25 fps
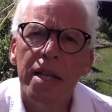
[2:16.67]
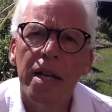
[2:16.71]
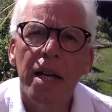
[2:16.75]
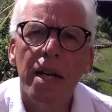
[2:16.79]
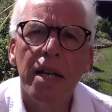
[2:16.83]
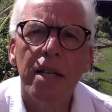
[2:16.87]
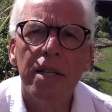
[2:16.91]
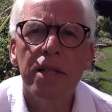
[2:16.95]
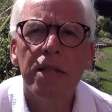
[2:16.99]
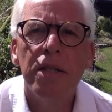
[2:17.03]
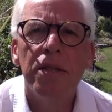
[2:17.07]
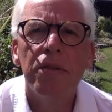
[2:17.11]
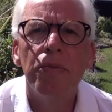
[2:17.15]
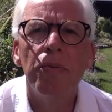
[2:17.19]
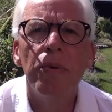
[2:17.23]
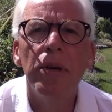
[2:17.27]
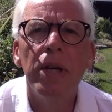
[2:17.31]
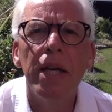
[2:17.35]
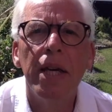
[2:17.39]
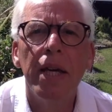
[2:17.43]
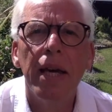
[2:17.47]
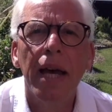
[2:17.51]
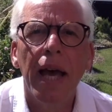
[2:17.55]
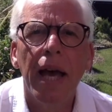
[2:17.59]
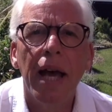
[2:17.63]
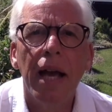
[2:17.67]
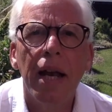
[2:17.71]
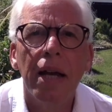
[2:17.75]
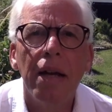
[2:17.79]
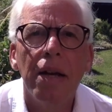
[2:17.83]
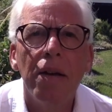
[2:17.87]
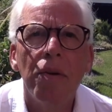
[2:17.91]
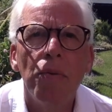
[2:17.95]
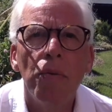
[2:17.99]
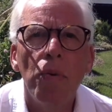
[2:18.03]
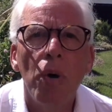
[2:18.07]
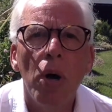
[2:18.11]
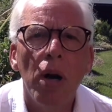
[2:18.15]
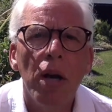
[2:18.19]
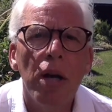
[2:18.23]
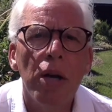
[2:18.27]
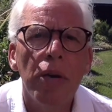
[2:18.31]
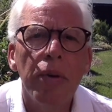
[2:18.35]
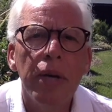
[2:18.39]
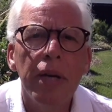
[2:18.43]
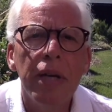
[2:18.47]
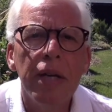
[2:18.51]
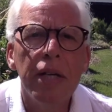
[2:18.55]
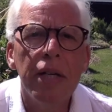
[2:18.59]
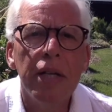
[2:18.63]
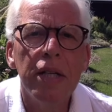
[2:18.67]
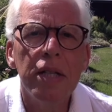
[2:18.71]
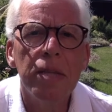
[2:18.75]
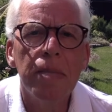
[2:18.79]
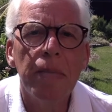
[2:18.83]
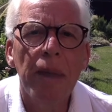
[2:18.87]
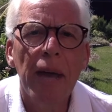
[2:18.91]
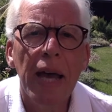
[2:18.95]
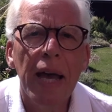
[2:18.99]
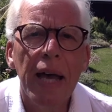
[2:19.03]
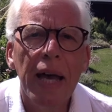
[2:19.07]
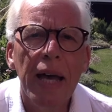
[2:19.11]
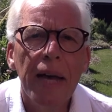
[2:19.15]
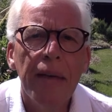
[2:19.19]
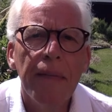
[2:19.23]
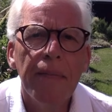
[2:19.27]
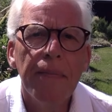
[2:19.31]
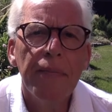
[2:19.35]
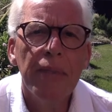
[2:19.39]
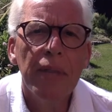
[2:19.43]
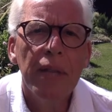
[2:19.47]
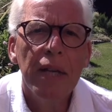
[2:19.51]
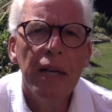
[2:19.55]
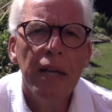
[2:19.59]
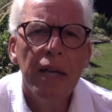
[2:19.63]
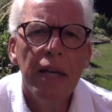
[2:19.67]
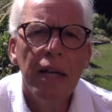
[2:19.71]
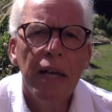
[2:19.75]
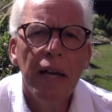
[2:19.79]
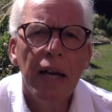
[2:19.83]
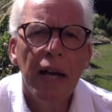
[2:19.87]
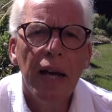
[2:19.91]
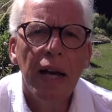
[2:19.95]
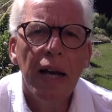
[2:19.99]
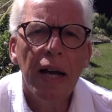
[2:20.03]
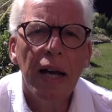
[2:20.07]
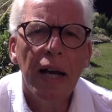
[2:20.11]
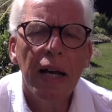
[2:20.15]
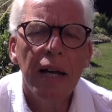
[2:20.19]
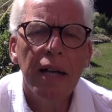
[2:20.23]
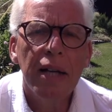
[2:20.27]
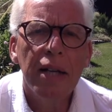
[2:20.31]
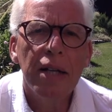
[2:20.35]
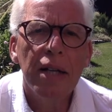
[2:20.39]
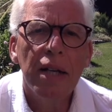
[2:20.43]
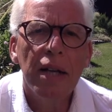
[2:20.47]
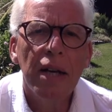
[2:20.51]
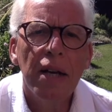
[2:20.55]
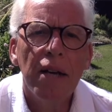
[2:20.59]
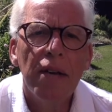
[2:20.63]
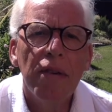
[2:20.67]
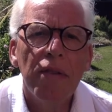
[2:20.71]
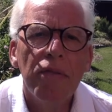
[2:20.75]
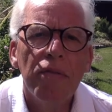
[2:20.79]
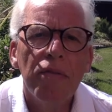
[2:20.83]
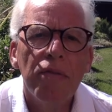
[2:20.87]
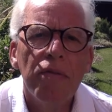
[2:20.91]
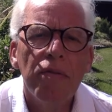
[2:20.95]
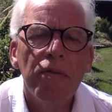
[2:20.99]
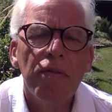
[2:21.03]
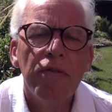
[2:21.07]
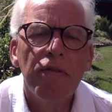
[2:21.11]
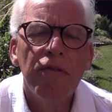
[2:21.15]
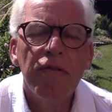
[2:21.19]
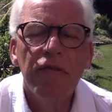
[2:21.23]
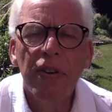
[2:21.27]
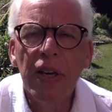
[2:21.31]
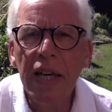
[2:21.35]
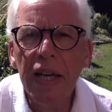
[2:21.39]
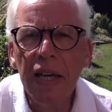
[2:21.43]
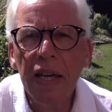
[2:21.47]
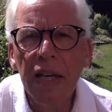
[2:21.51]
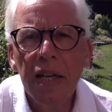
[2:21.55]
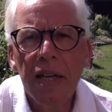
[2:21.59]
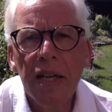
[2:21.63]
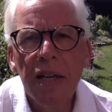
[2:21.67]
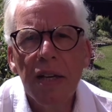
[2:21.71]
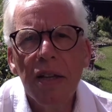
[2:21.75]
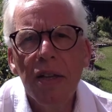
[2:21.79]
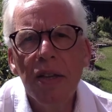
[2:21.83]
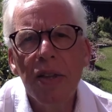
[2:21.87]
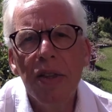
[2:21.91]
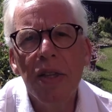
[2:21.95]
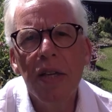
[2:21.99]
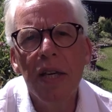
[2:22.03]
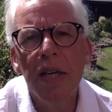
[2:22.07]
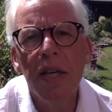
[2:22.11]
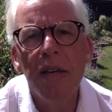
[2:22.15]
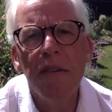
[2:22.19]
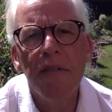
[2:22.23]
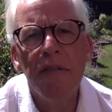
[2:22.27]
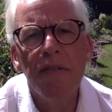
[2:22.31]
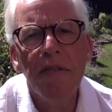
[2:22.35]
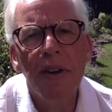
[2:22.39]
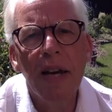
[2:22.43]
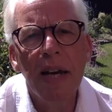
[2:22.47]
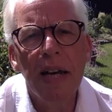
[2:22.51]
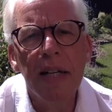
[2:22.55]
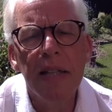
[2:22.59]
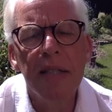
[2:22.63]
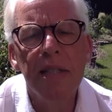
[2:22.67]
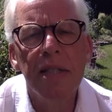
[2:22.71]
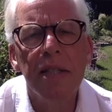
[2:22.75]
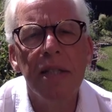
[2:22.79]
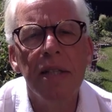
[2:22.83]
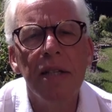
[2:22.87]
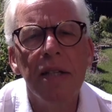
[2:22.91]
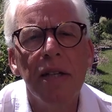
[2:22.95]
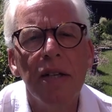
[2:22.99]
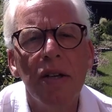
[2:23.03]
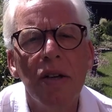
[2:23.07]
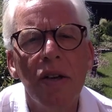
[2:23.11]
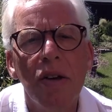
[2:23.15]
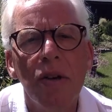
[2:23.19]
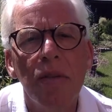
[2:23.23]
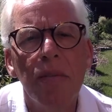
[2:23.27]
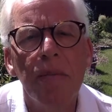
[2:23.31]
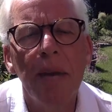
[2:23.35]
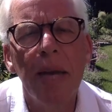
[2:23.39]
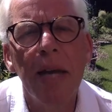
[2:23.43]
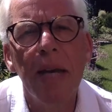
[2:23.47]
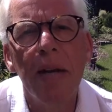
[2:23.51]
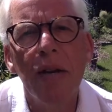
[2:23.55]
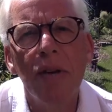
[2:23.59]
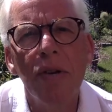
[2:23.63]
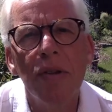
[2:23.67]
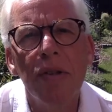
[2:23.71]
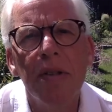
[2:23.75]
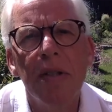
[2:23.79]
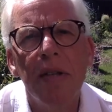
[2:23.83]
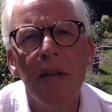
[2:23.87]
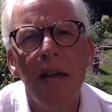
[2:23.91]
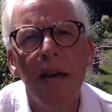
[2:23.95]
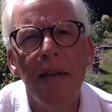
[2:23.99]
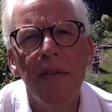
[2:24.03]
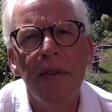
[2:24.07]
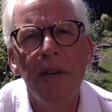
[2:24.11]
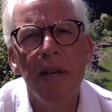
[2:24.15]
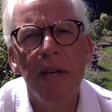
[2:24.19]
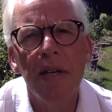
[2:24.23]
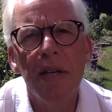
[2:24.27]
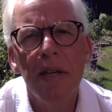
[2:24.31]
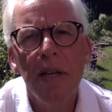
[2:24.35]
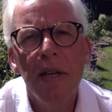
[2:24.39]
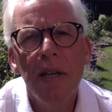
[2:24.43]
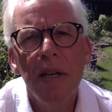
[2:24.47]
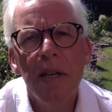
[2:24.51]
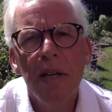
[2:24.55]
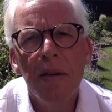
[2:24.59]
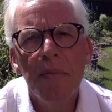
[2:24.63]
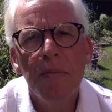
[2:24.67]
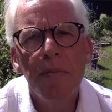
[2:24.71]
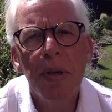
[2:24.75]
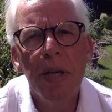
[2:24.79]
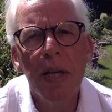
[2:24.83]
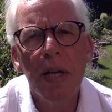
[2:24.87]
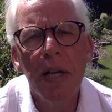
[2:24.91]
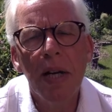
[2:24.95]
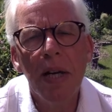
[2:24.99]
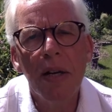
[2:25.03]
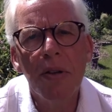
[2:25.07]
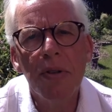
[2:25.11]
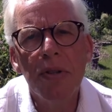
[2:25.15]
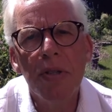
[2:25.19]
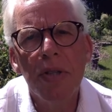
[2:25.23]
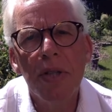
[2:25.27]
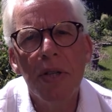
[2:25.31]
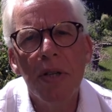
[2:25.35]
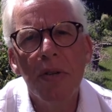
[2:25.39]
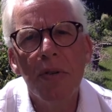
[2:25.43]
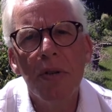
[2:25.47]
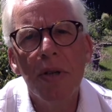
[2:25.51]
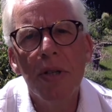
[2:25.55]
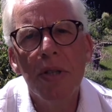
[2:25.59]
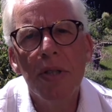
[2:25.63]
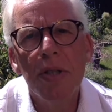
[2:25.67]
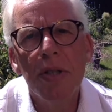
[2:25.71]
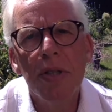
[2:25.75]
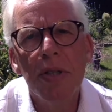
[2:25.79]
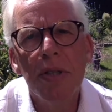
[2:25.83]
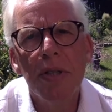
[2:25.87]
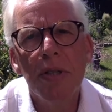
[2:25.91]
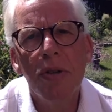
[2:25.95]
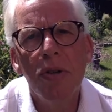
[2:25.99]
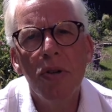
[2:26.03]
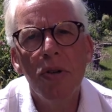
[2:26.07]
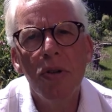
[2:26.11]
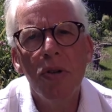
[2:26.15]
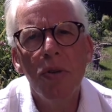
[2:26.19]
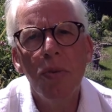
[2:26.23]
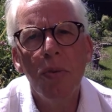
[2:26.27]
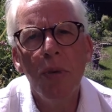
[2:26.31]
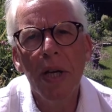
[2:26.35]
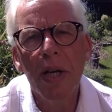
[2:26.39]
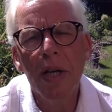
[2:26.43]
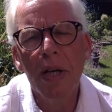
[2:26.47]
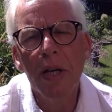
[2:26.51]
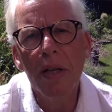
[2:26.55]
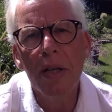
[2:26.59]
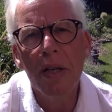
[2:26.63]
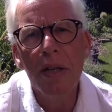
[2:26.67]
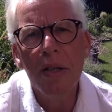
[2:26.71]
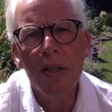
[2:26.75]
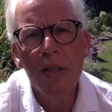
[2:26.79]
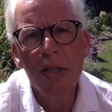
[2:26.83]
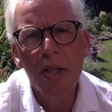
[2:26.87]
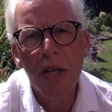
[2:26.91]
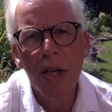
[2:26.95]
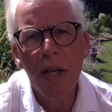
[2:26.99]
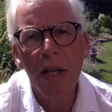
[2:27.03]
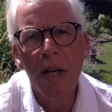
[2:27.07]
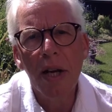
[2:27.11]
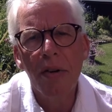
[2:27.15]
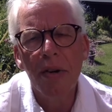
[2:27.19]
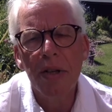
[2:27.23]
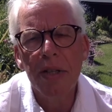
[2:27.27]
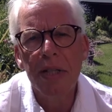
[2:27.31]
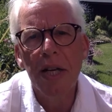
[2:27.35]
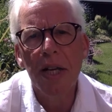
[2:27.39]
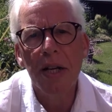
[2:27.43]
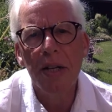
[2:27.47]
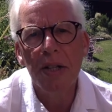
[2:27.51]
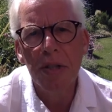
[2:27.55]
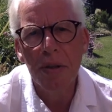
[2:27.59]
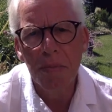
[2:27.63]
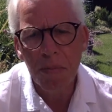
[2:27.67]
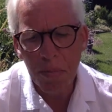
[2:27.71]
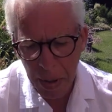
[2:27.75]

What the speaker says: us, we can wallow in despair and fear the fact that God may not ever be close to us. Or we can turn our attention